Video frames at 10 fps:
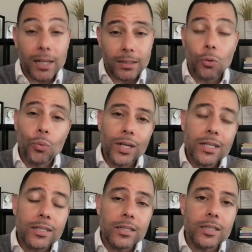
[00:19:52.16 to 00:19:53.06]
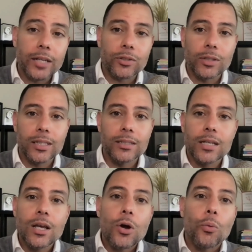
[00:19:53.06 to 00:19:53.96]
But what is intentional
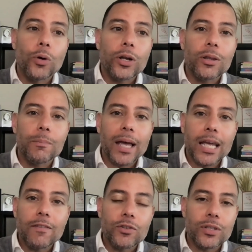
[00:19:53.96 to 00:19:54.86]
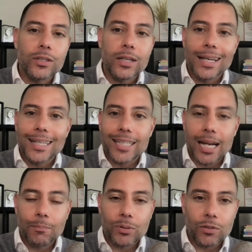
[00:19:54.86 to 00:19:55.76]
is, what are the behaviors and
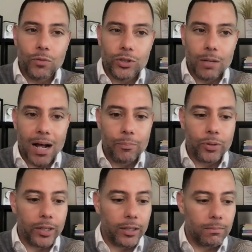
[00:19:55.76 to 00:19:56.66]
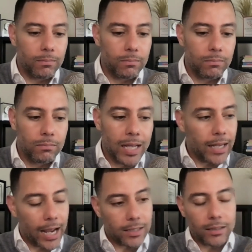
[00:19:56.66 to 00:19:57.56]
templates of which I'm operating?
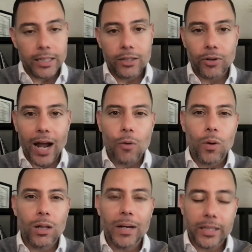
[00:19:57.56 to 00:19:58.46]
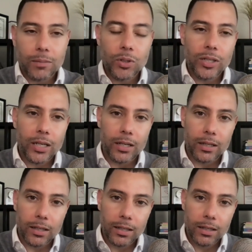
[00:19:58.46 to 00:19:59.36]
As a leader, how well am I
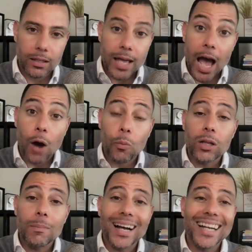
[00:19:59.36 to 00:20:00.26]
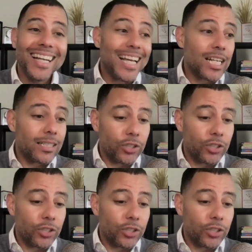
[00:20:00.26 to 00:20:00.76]
communicating? How well am I